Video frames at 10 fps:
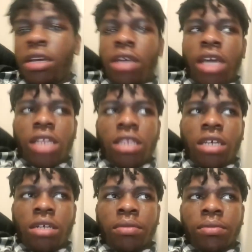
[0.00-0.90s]
And
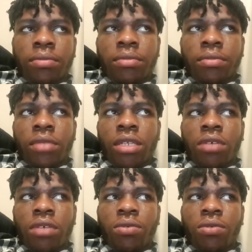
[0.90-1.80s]
then
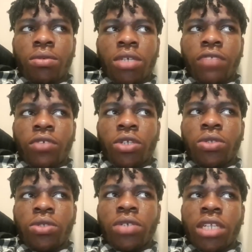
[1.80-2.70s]
if you
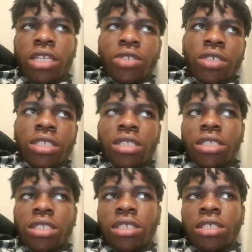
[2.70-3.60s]
include
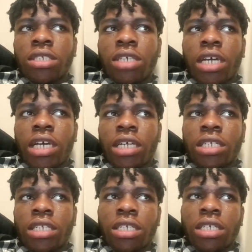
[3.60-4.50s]
electricity and
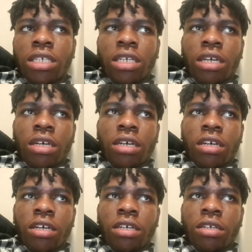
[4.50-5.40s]

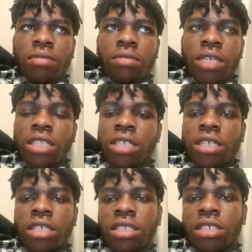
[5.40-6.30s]
uh
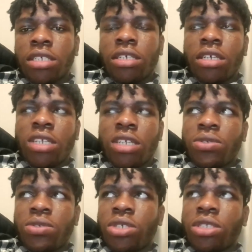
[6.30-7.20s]
internet, it should
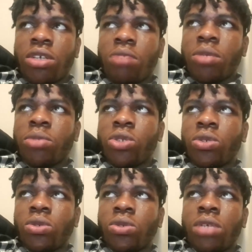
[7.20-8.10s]
just come up
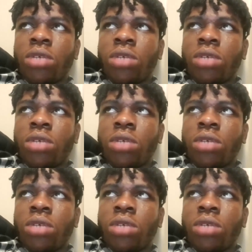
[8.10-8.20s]
to